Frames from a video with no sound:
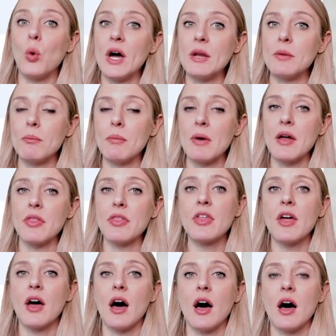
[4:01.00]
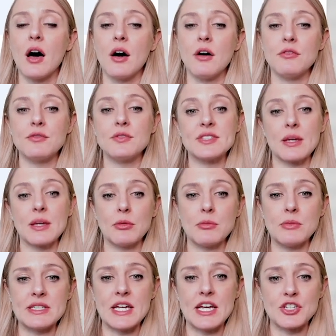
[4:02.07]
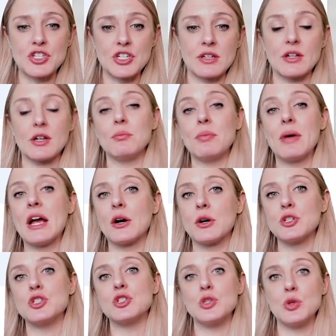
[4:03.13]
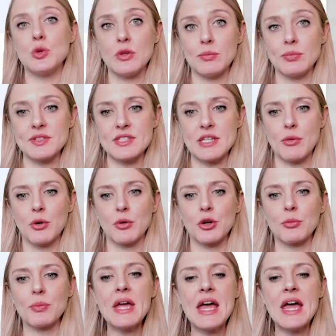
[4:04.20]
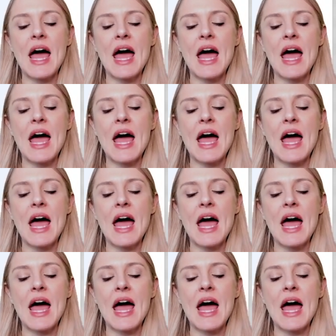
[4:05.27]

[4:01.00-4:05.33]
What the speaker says: 1 month of supplementation compared to the placebo group.